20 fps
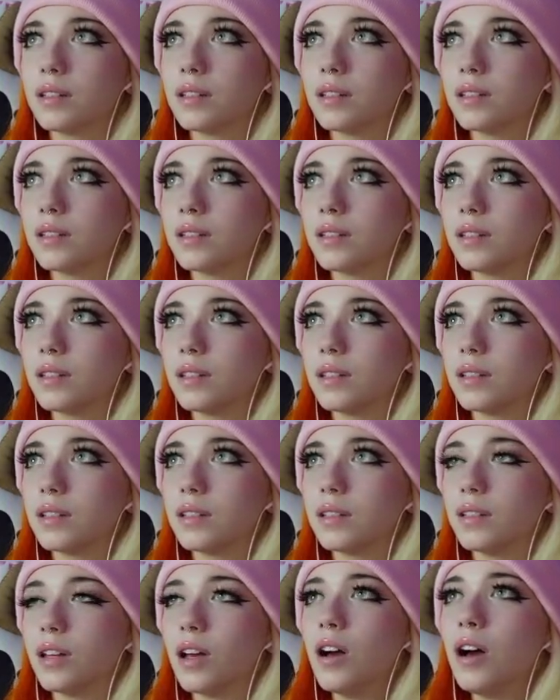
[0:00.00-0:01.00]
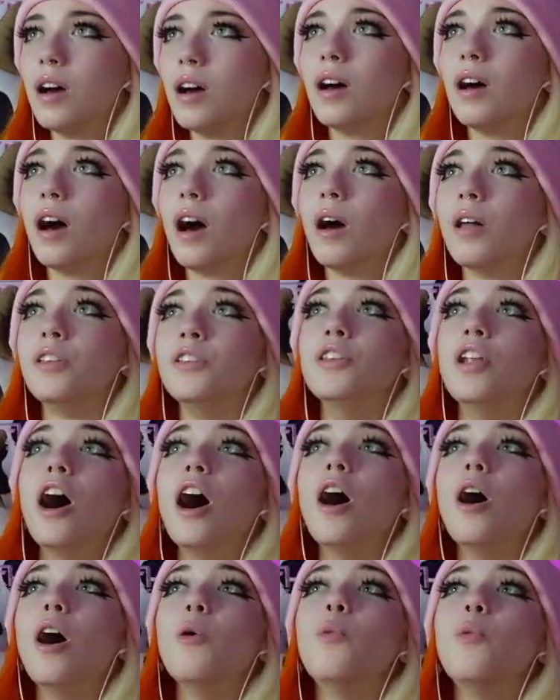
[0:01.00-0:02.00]
see.
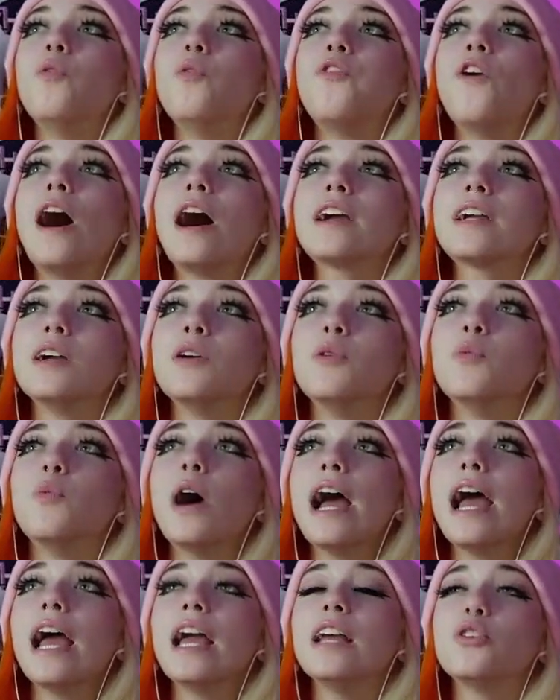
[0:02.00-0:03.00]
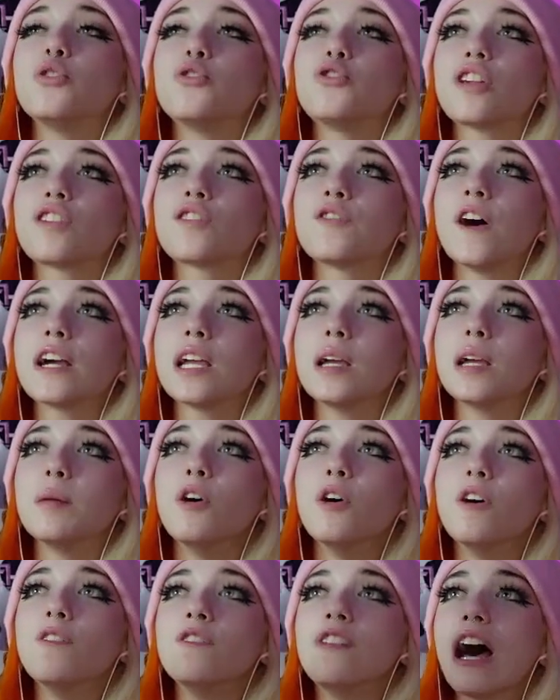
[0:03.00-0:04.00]
No f***ing way! You just f***ing
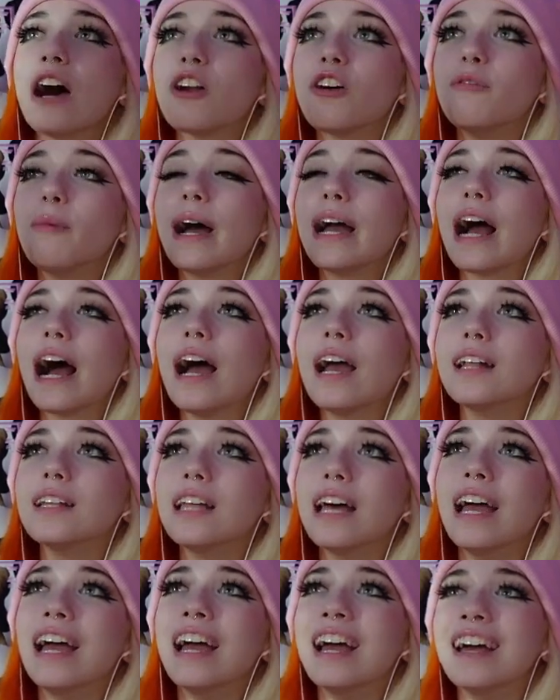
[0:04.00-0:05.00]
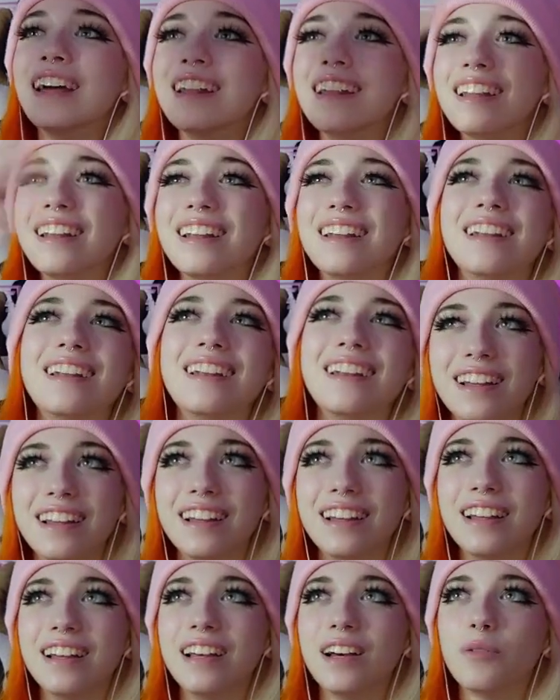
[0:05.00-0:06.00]
moved out of my island!
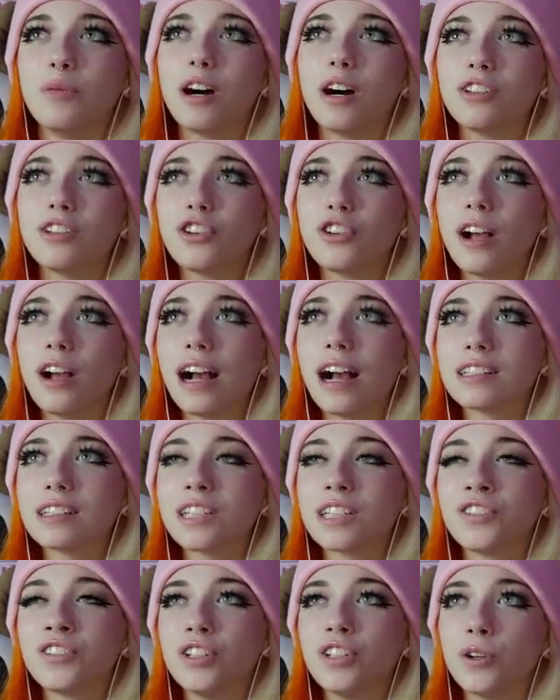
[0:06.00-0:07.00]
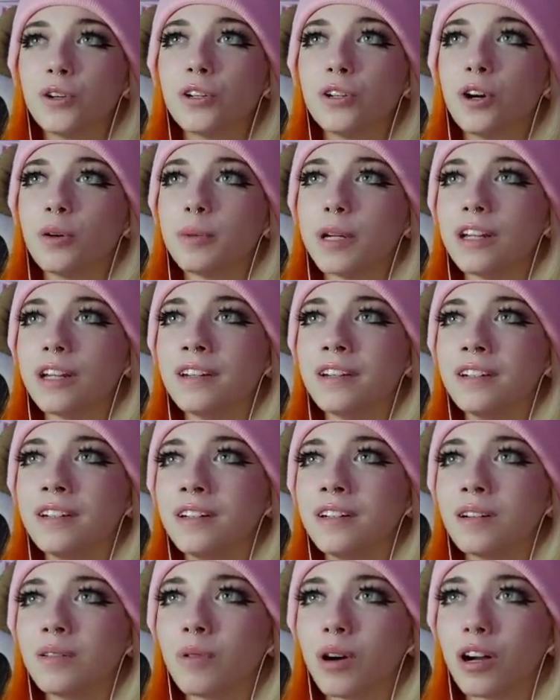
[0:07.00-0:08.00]
Watch her act like she don't know me.
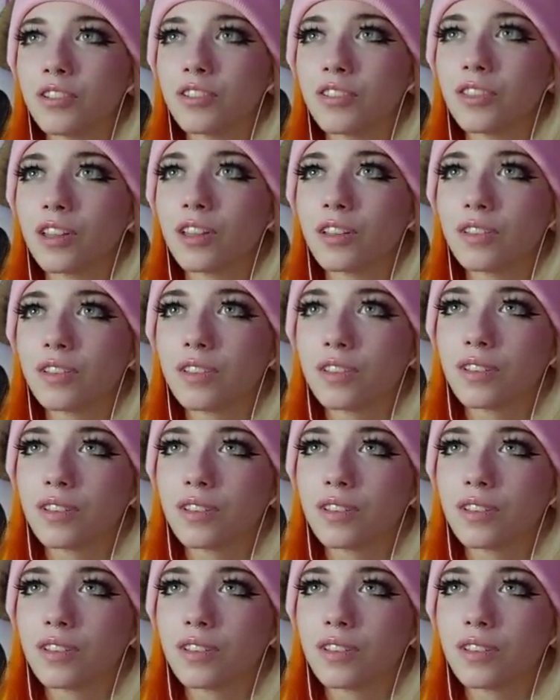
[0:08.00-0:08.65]
Watch this.